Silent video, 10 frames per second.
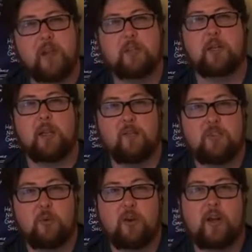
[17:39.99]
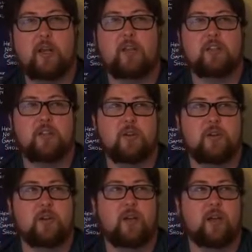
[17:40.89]
It's a good love story. It's a
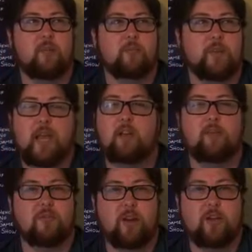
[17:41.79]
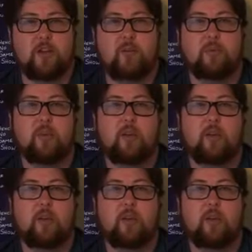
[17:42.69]
good tale of friendship.